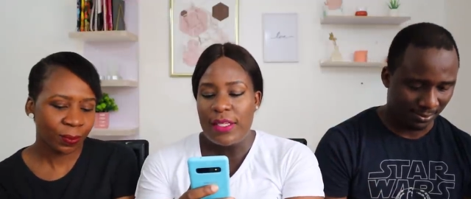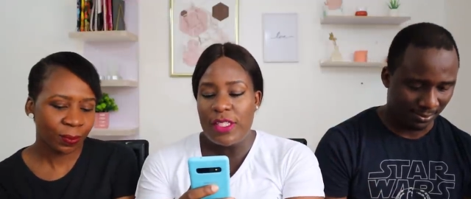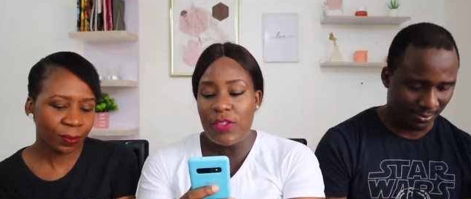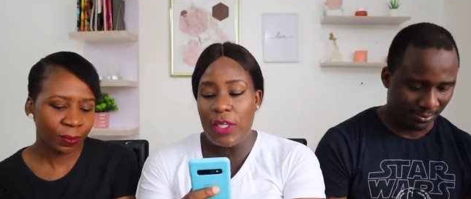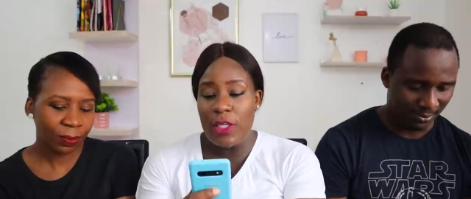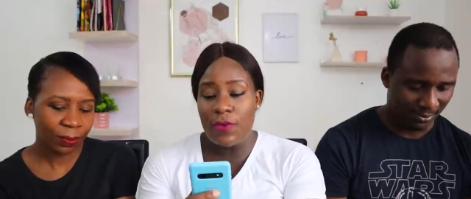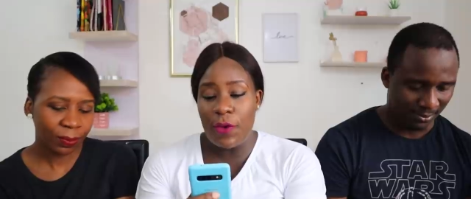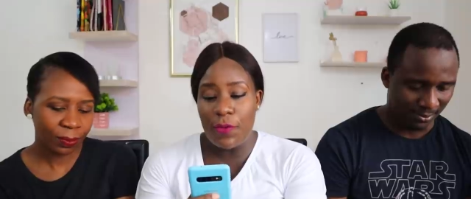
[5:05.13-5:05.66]
Speaker 1: This
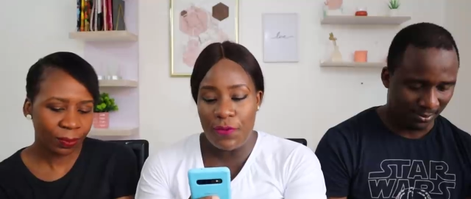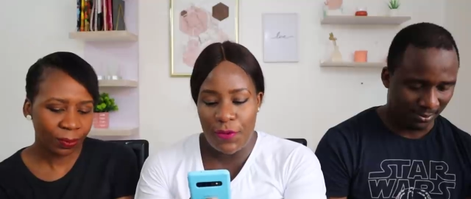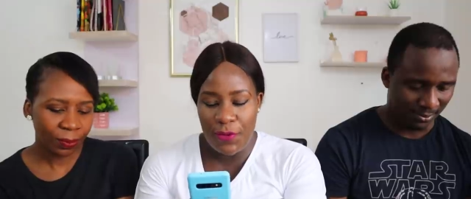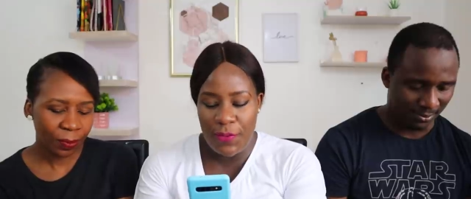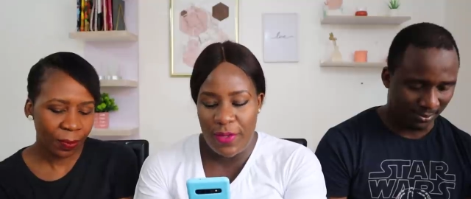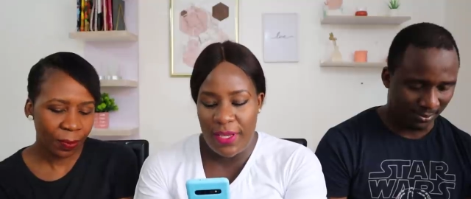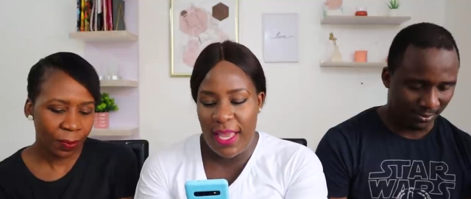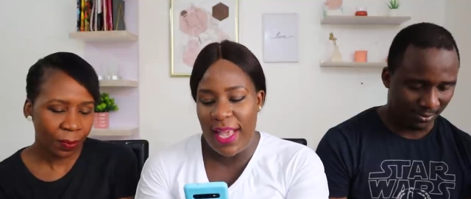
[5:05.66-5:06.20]
one is from
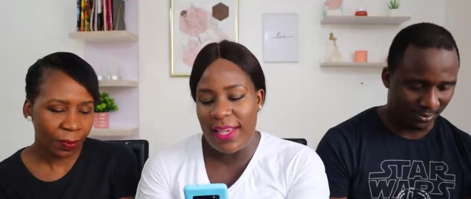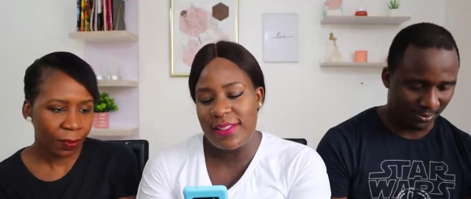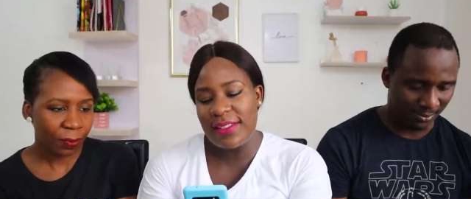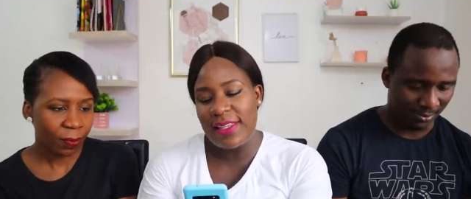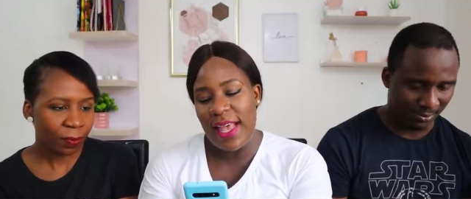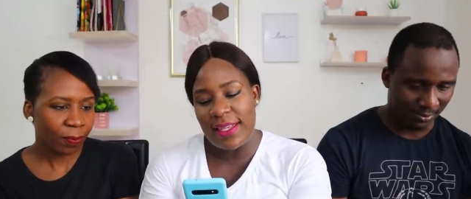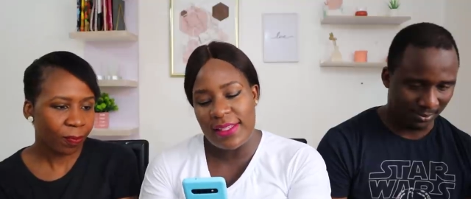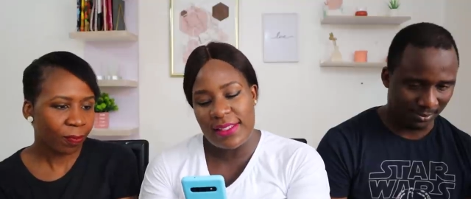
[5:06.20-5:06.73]
Fumi, and
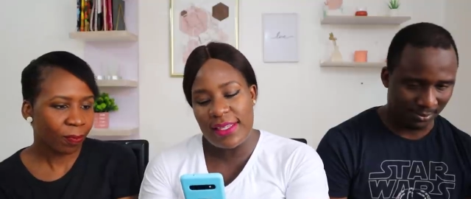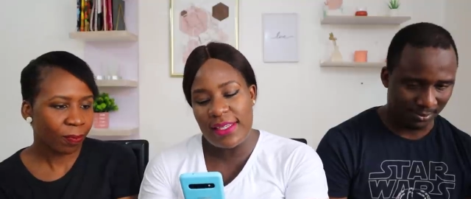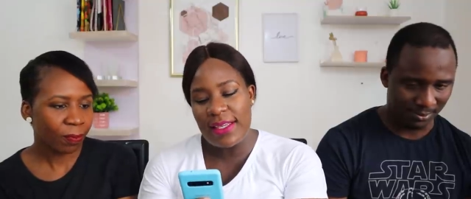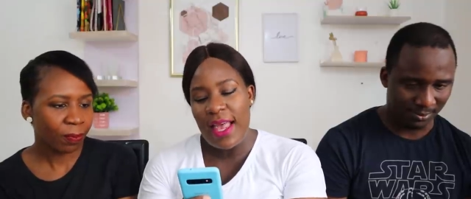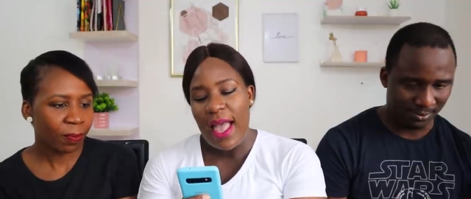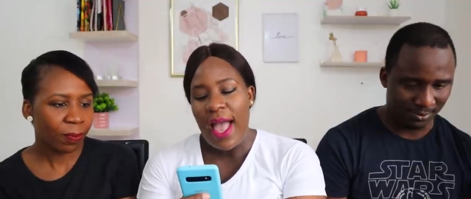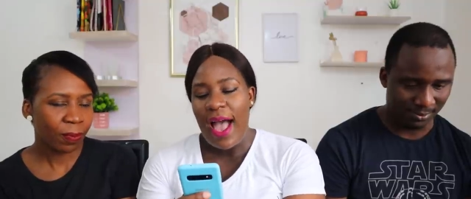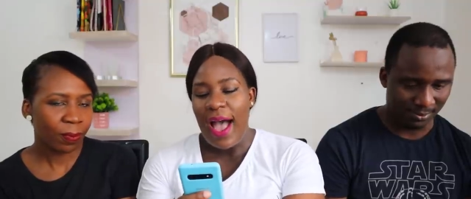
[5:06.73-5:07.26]
she's
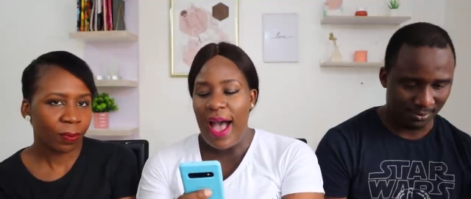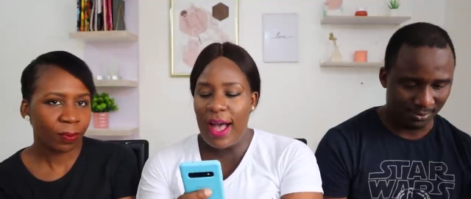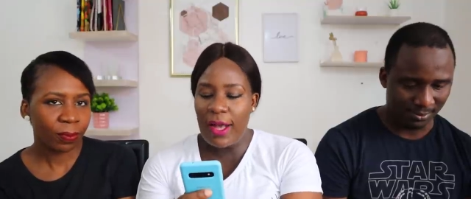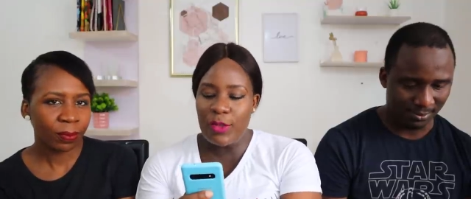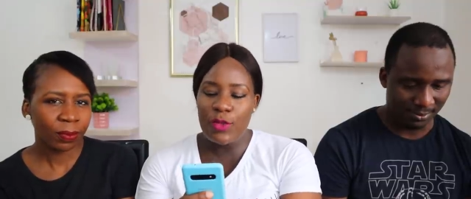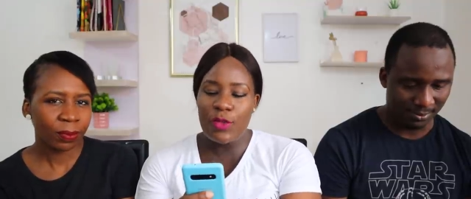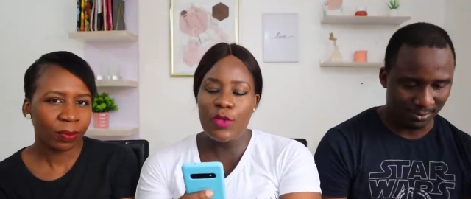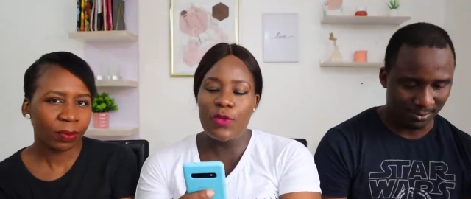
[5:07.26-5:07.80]
asking,
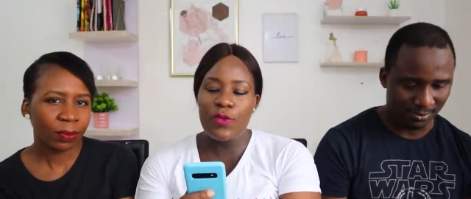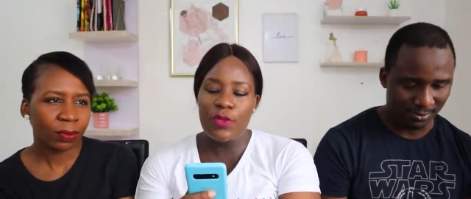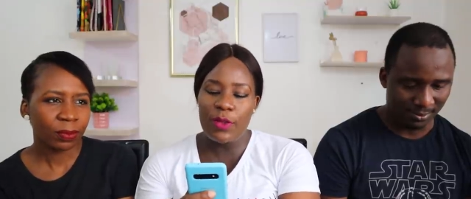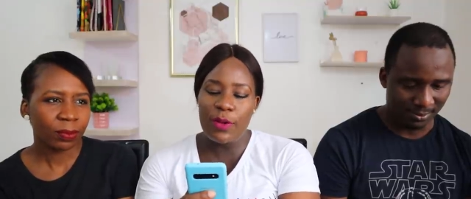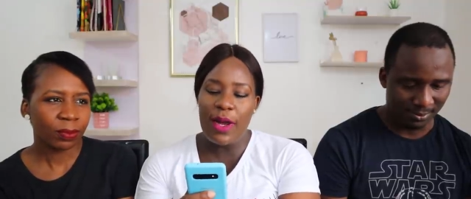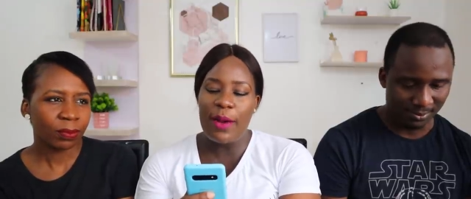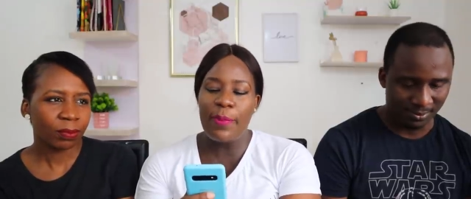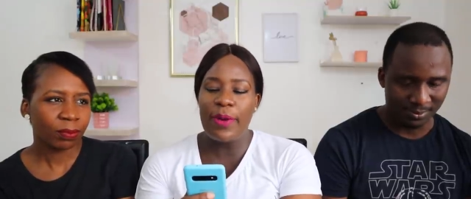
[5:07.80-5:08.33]
how do you
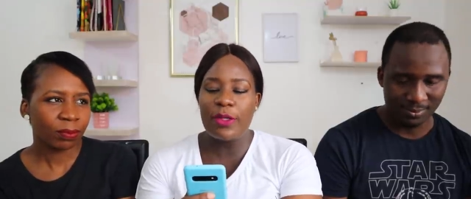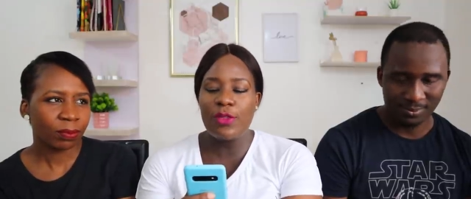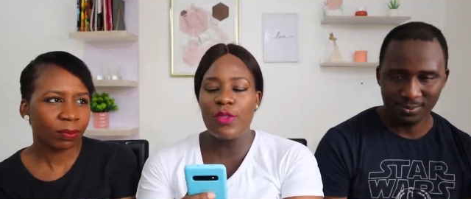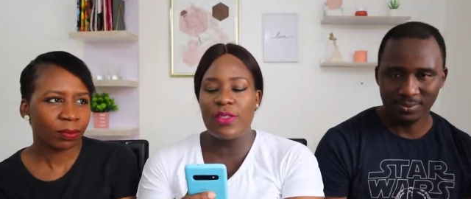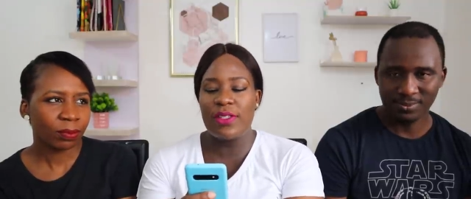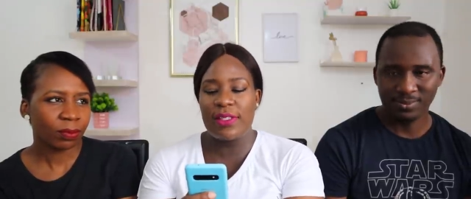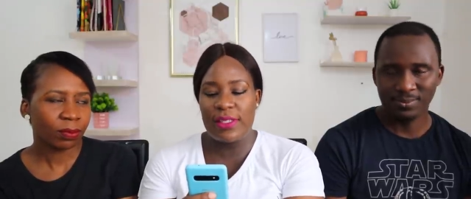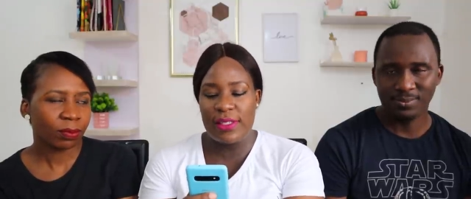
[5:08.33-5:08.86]
feel about
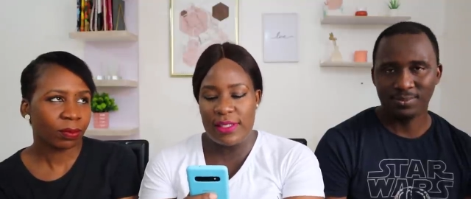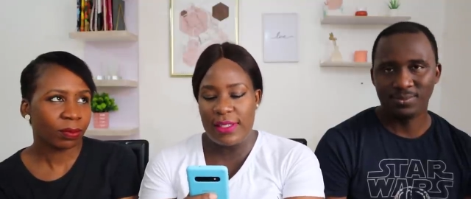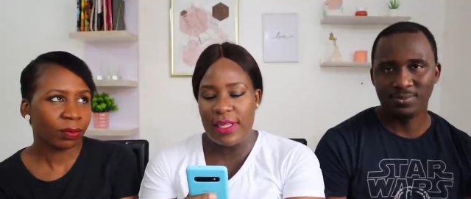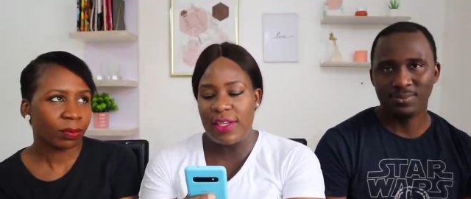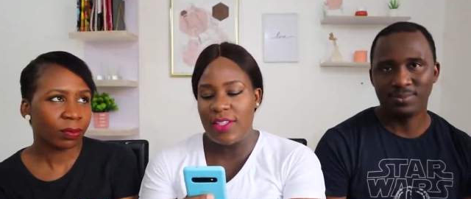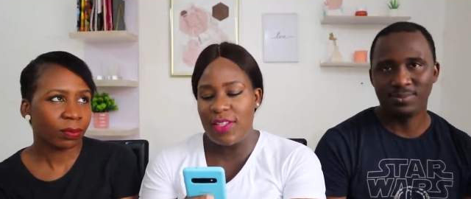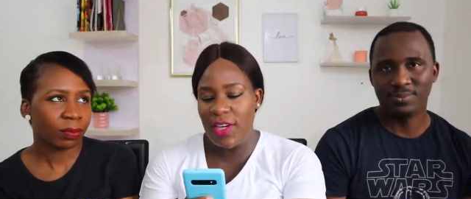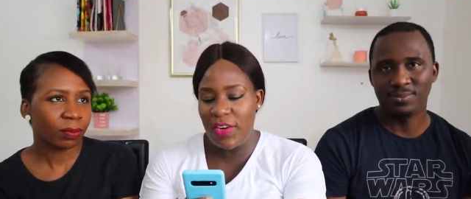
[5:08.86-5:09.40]
your
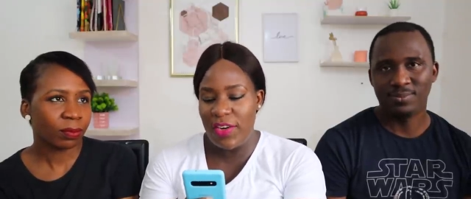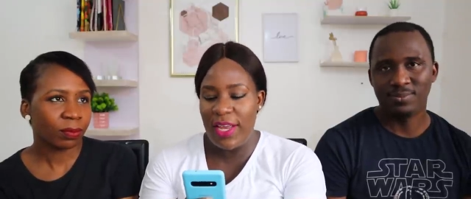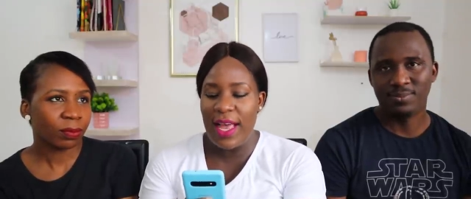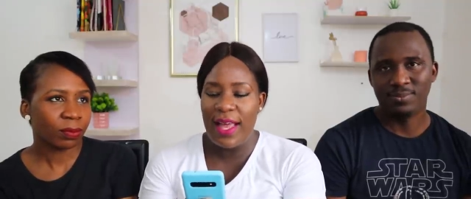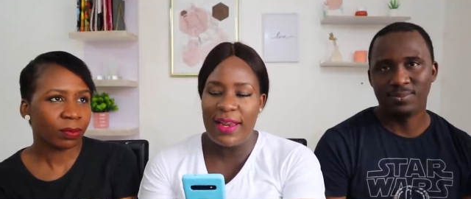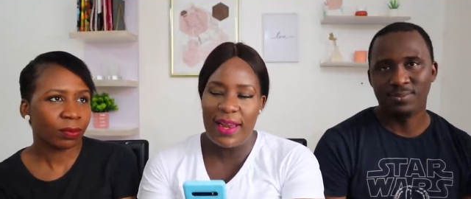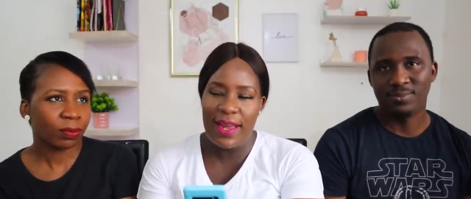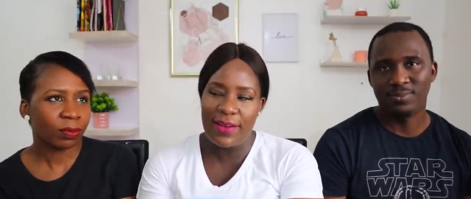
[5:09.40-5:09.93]
sister sharing
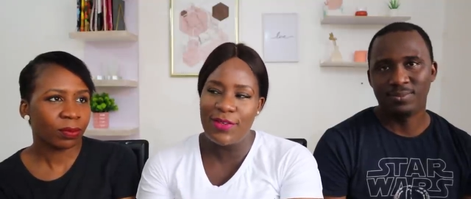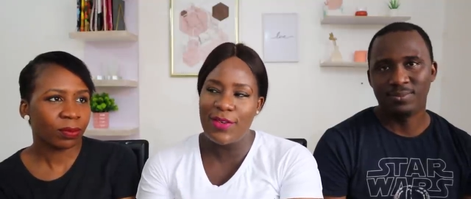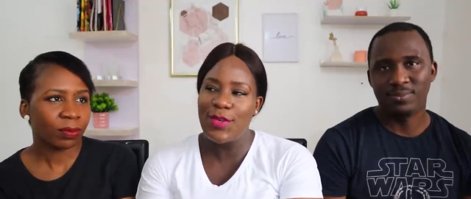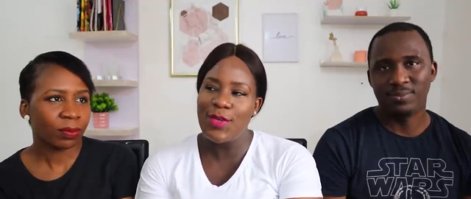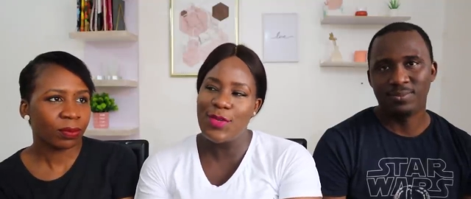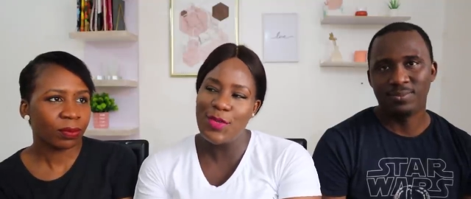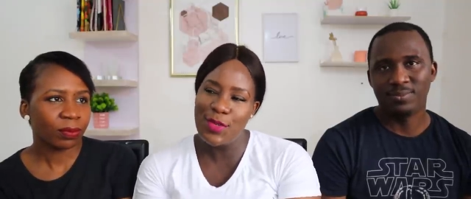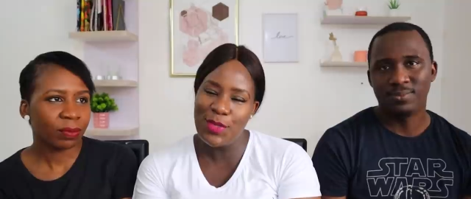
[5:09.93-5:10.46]
her life on
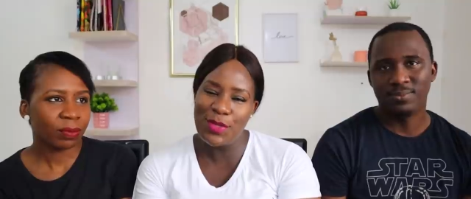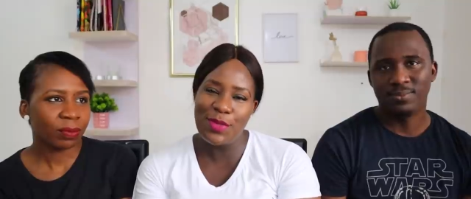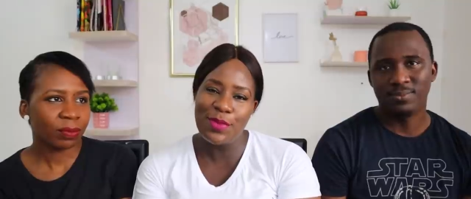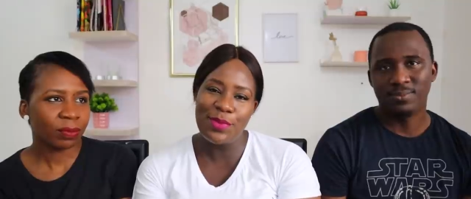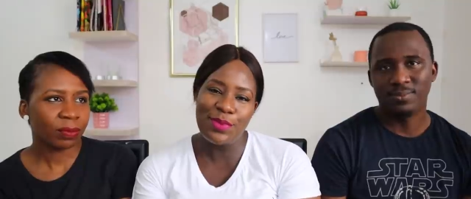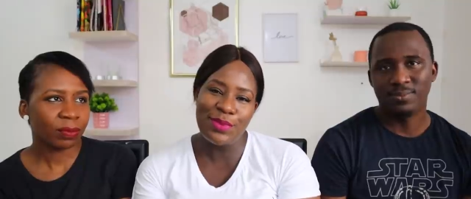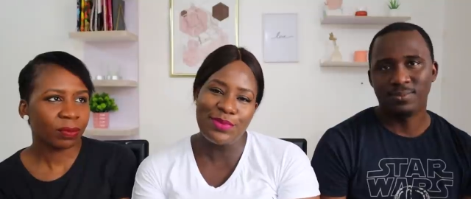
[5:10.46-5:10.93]
YouTube?